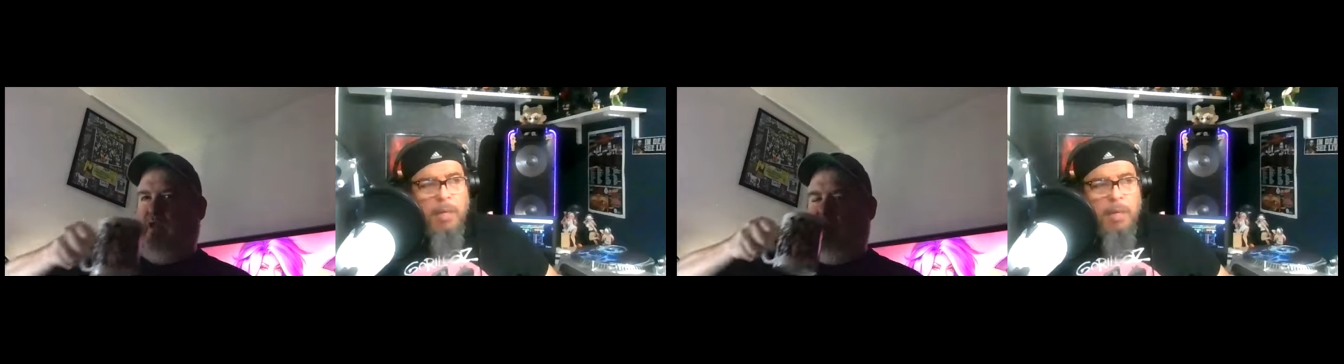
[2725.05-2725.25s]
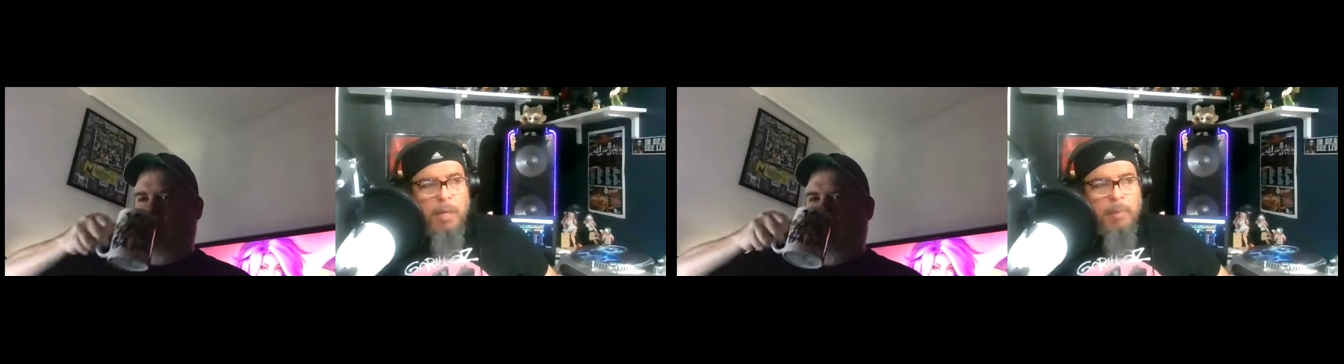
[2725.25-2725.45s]

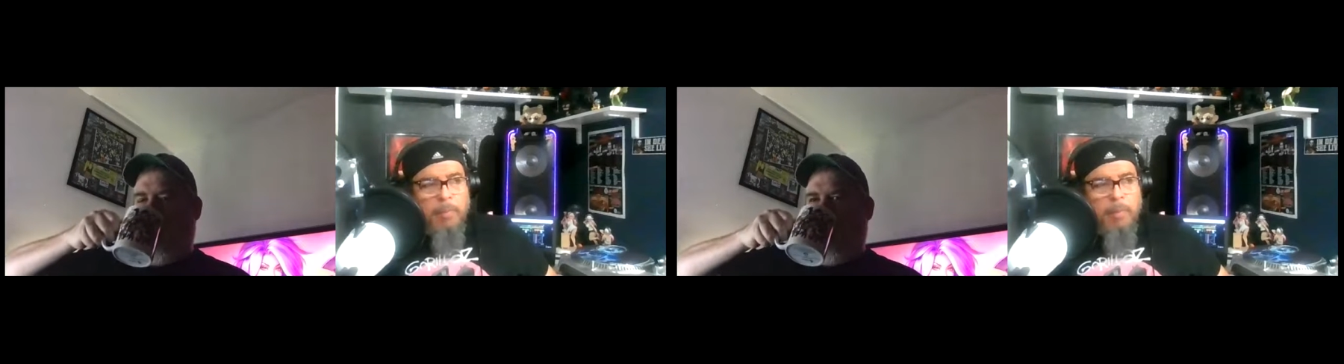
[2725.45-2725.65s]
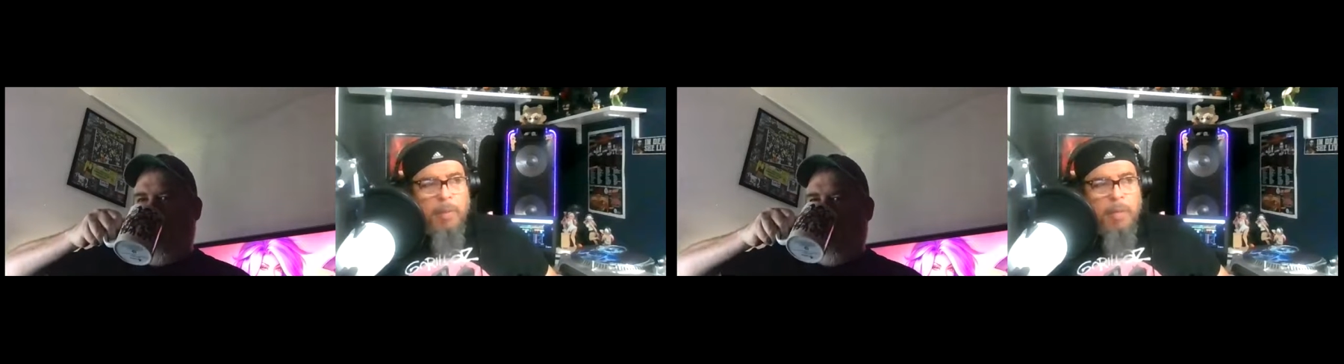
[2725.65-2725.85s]

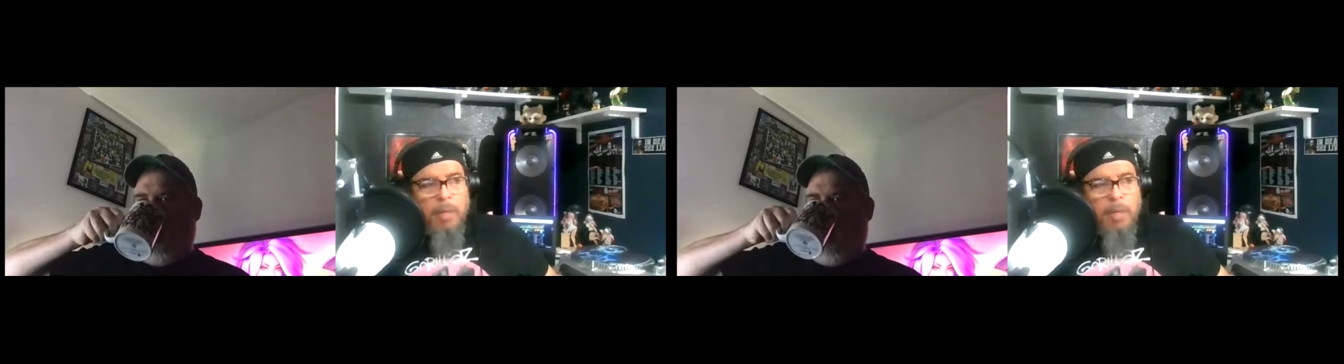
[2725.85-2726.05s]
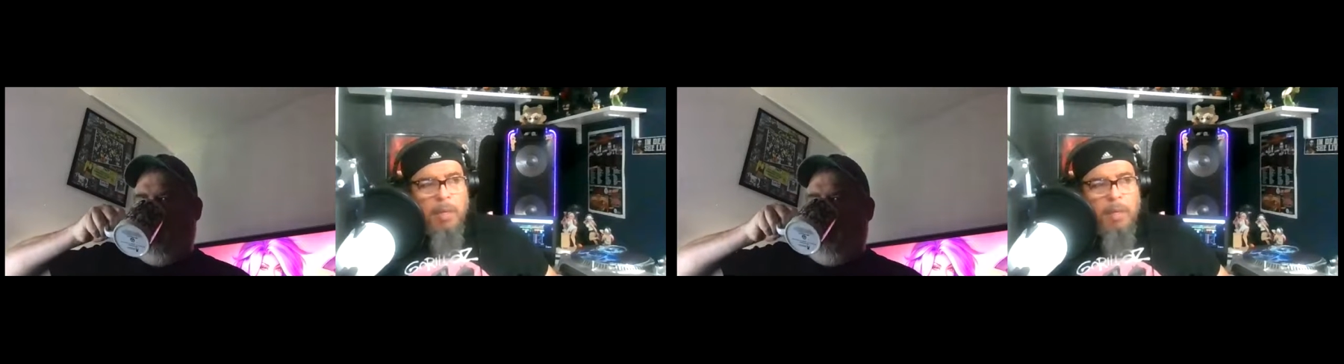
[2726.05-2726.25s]

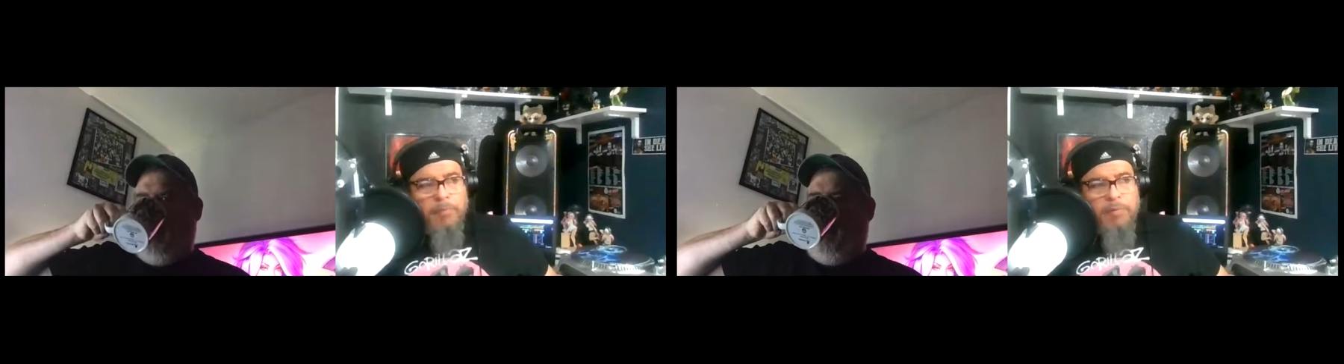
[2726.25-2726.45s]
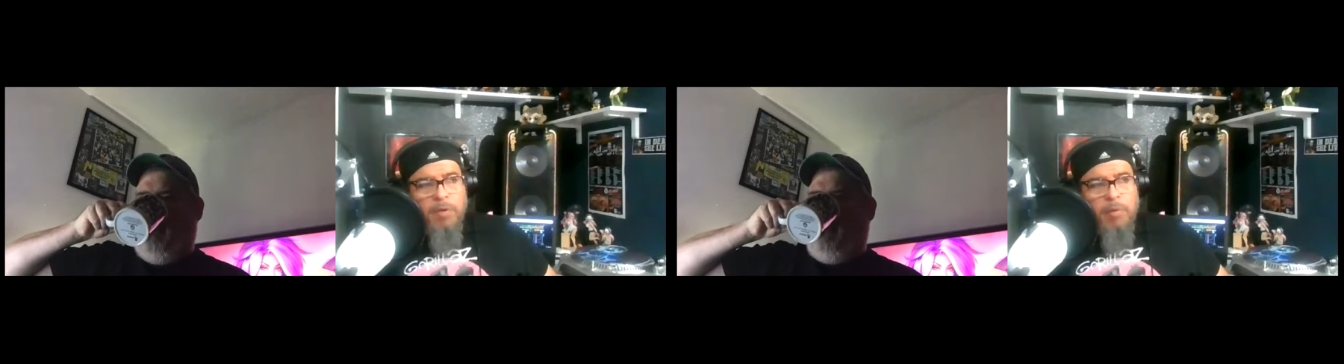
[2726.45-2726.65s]
and it
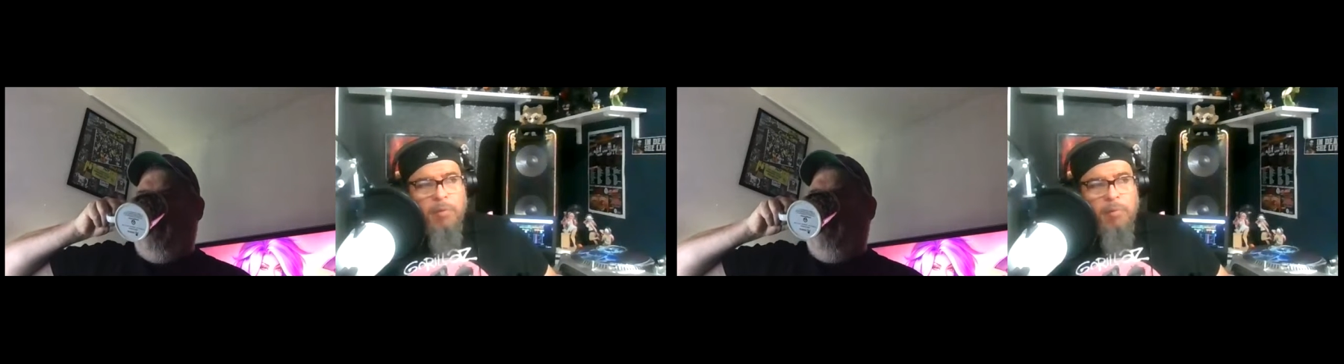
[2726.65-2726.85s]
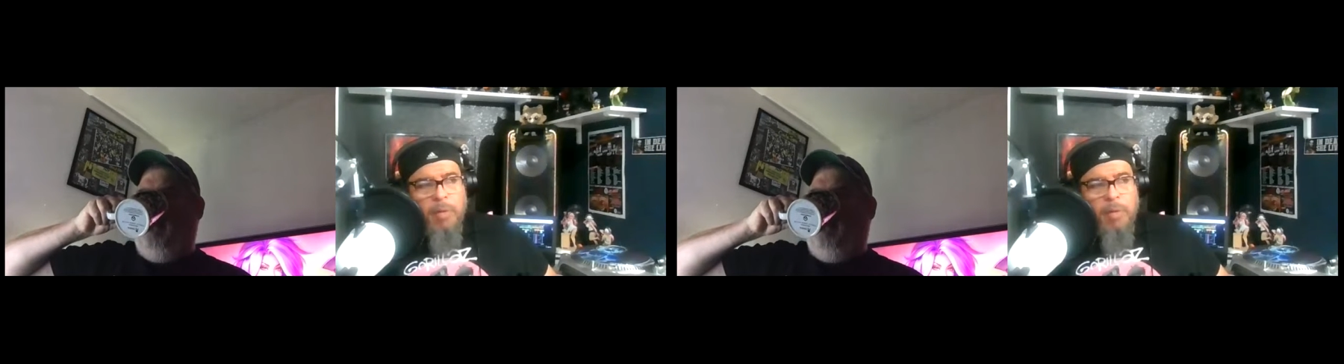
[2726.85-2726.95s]
gives you